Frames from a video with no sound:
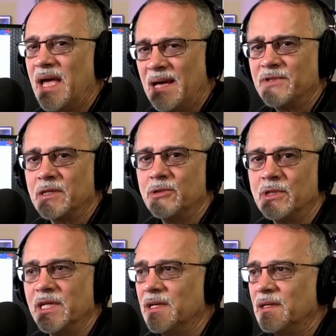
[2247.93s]

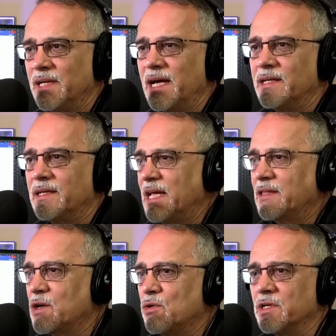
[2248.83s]
Absolutely. Yeah, take
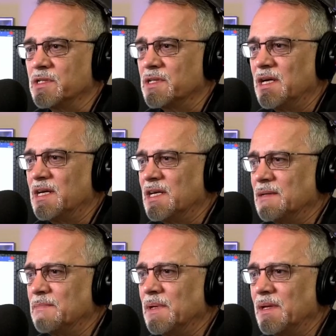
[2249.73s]
the course.
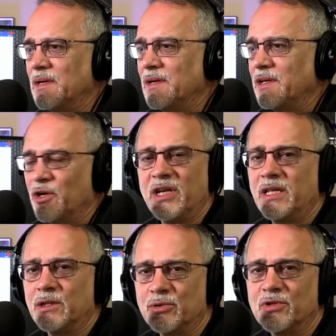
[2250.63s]
You're going to
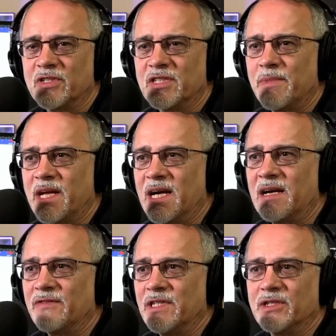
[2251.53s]
learn something
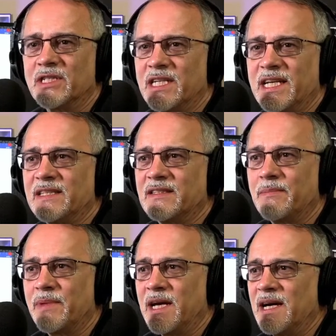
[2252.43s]
off it. You're going to get
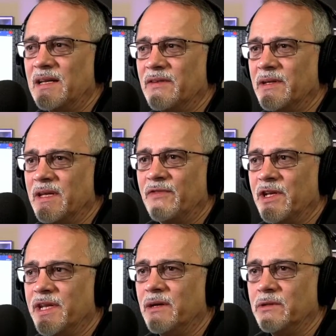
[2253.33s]
something out of it. And if you
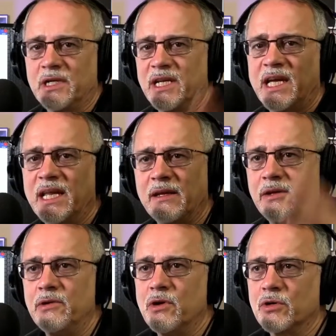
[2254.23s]
don't, you're going to get the
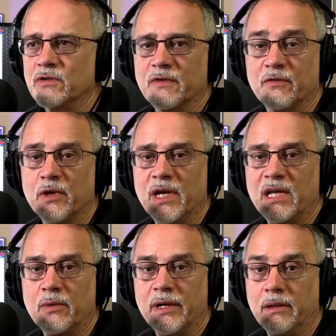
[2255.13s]
new course for free
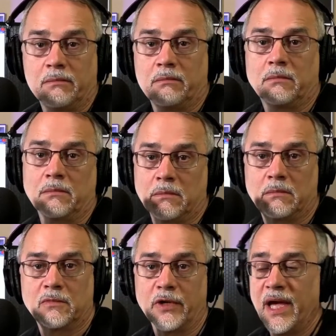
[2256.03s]
anyway.
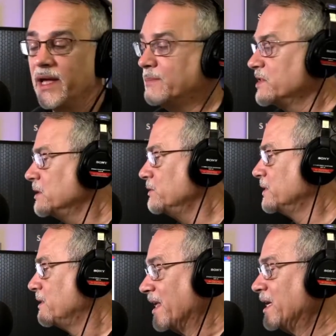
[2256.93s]
So yeah,
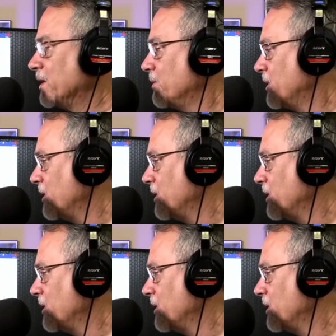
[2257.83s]
absolutely. Thank you.